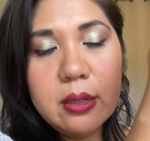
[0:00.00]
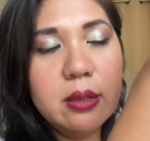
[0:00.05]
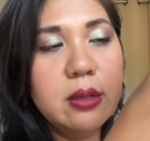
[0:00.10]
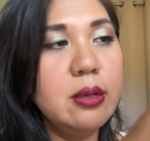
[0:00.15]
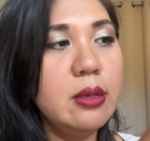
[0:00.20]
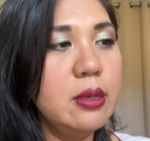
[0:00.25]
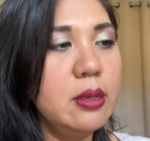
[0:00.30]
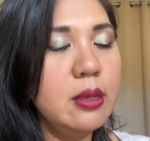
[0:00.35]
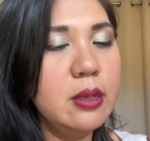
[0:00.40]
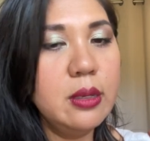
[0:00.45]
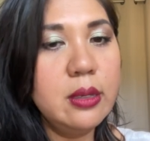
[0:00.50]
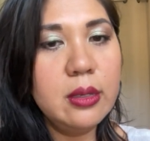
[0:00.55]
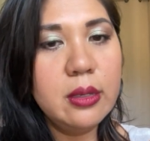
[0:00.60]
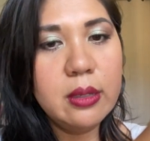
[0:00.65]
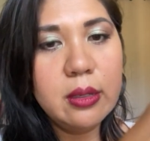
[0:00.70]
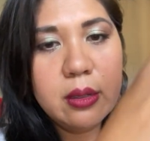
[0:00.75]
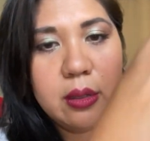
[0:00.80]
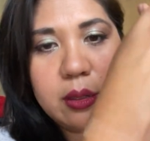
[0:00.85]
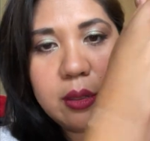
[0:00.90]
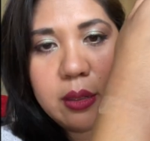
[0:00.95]

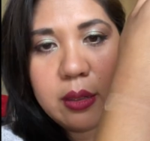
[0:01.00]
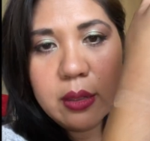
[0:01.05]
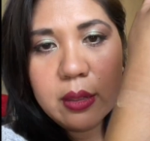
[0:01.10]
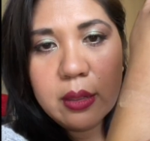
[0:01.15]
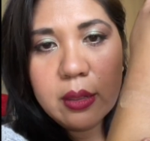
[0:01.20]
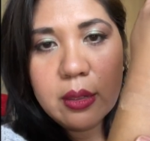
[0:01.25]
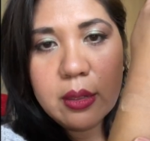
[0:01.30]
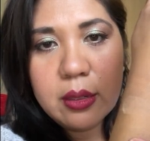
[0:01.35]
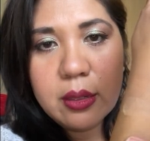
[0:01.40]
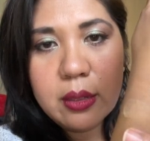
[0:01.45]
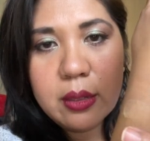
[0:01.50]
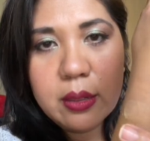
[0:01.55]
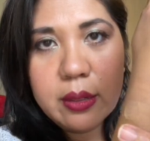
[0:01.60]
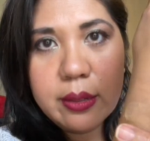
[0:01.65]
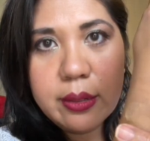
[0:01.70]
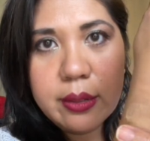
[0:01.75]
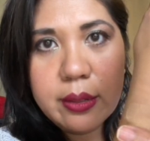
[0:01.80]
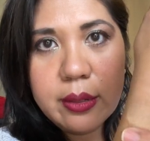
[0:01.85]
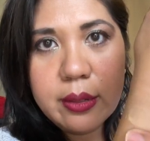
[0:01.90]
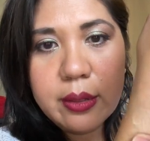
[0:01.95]

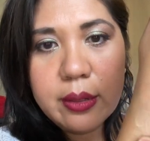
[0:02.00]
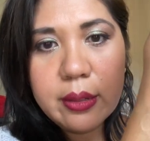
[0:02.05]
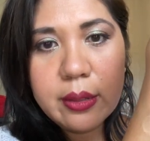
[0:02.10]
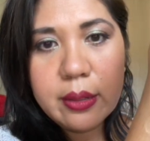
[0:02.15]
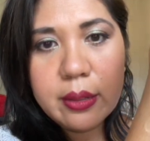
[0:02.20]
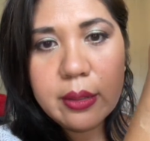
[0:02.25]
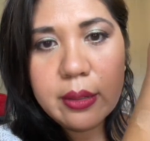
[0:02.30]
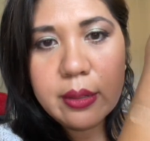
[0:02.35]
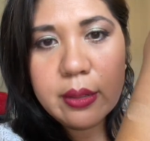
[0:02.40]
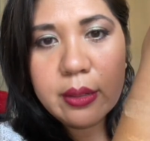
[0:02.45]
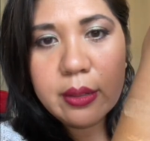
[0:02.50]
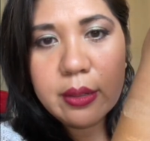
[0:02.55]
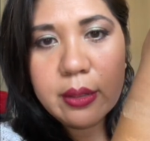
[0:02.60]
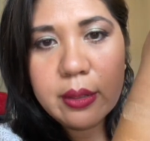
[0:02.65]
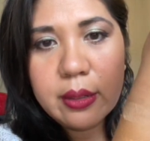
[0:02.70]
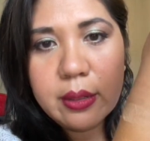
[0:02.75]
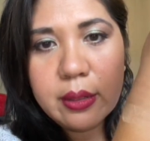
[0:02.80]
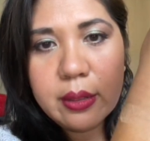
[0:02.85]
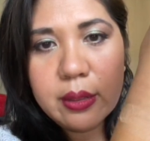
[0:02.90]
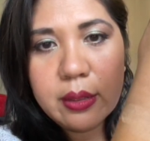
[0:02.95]

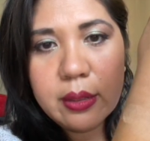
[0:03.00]
No one is speaking in this clip.